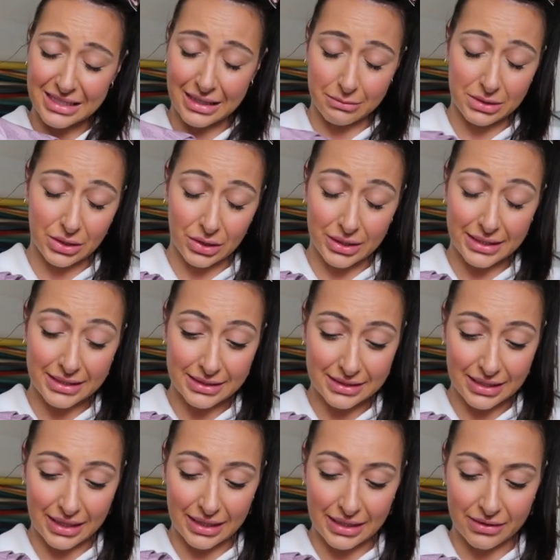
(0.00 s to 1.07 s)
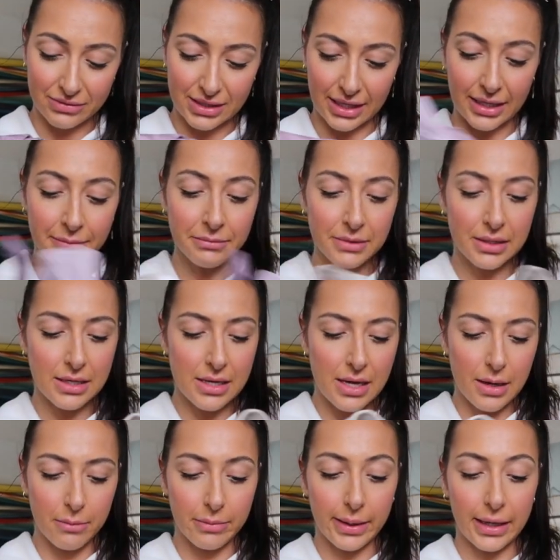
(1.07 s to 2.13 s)
I'm sorry, ahead of time
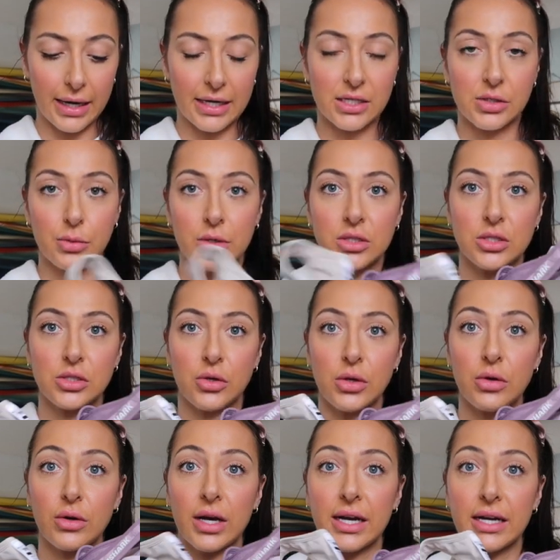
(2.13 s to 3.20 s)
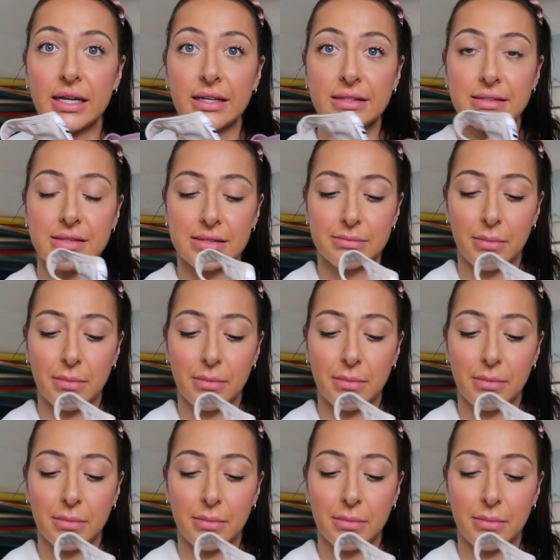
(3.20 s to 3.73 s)
but I just wanted to show you guys